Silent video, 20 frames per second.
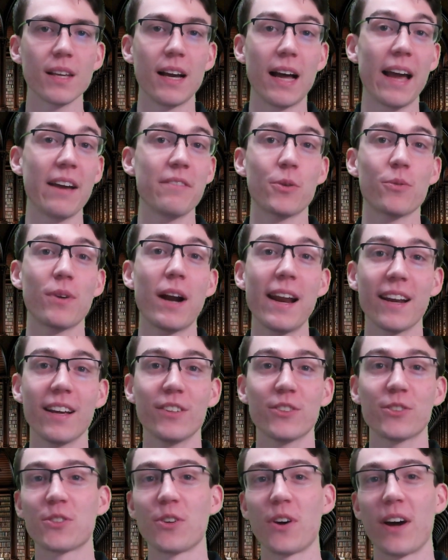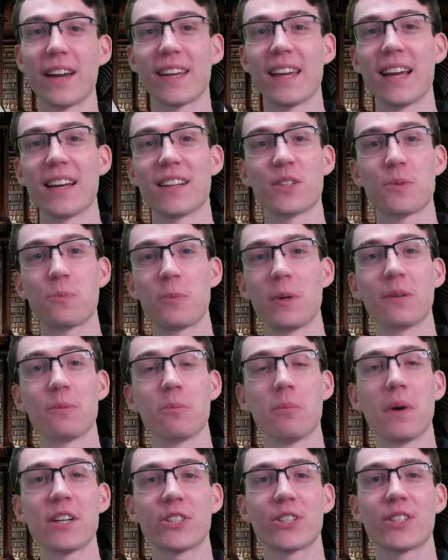I haven't read it, so I can't speak
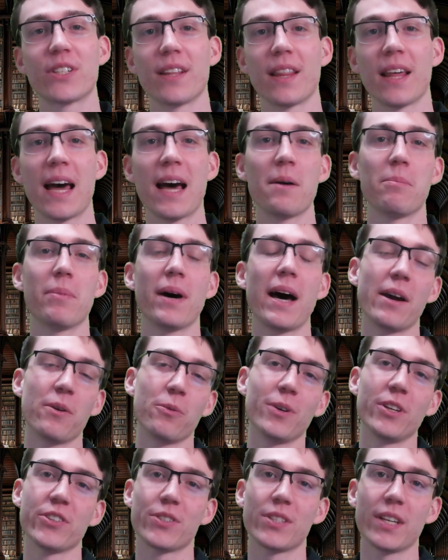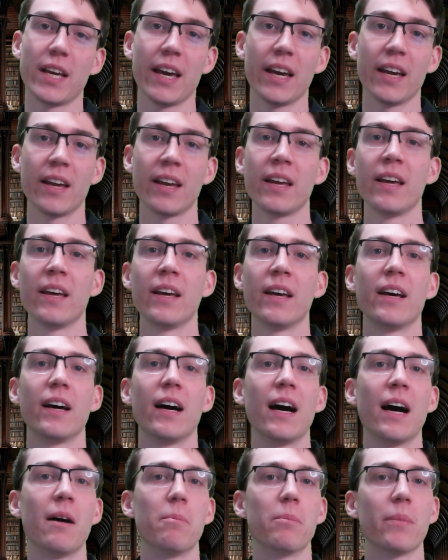much to that, but I will say,
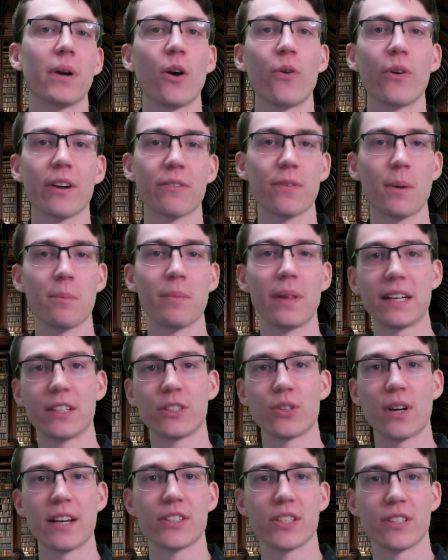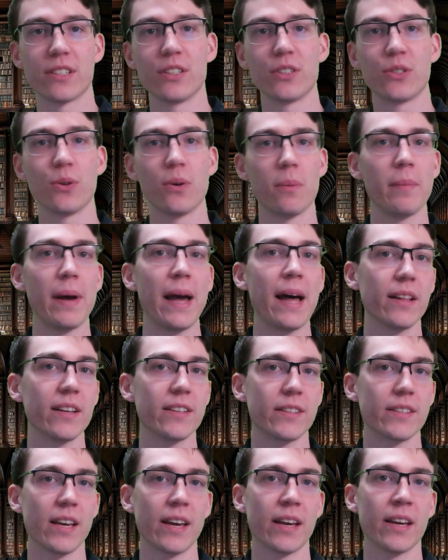going from like Dresden to a
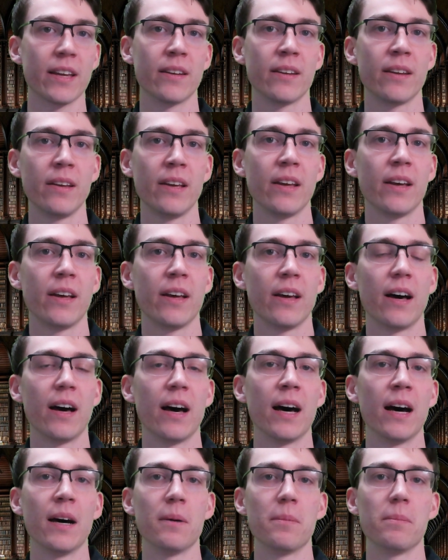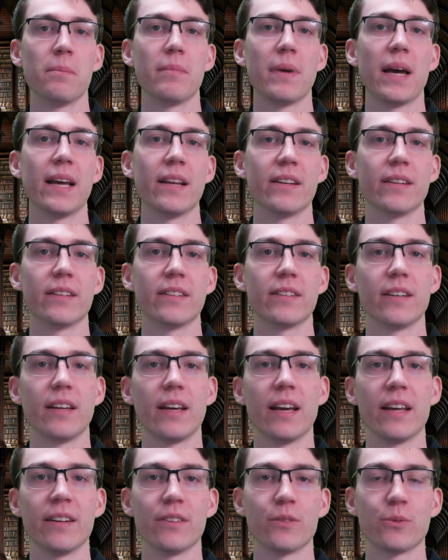Malazan,
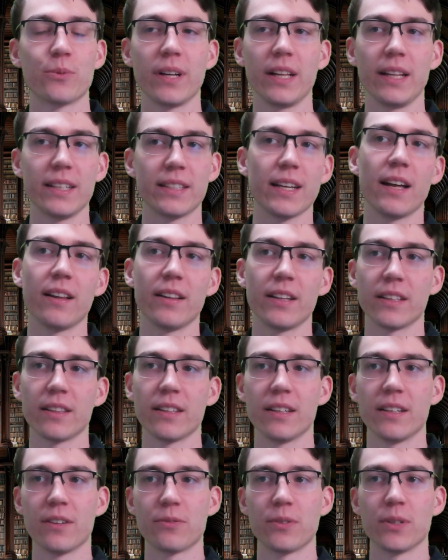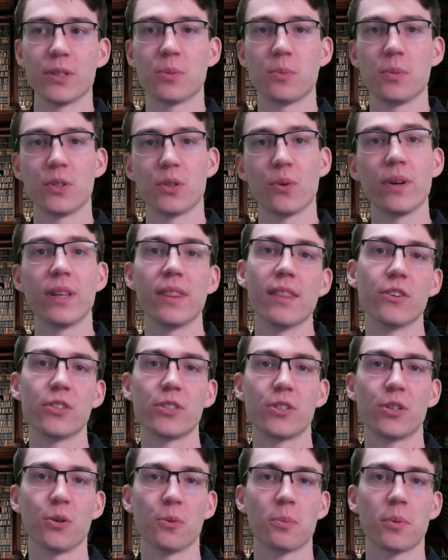and really telling the difference between
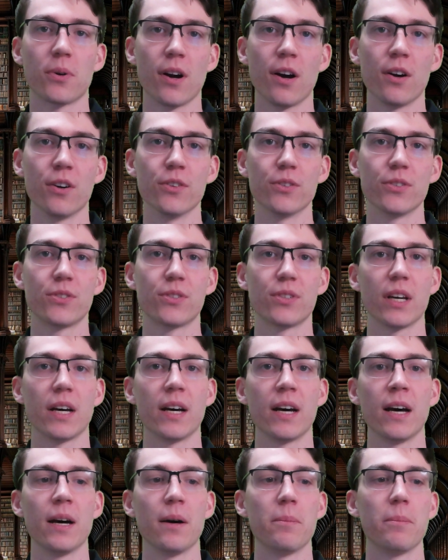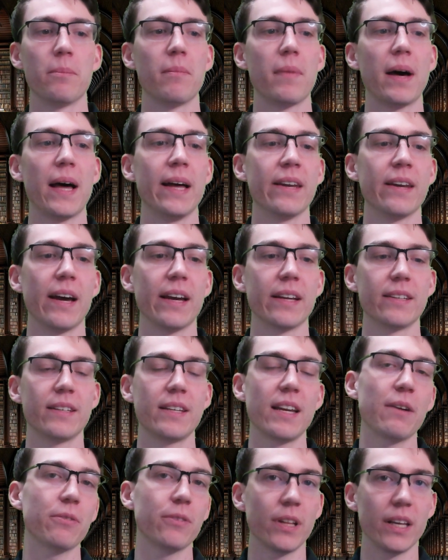those two prose. And I
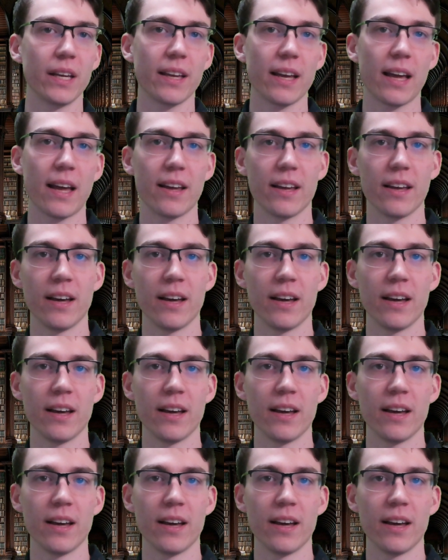definitely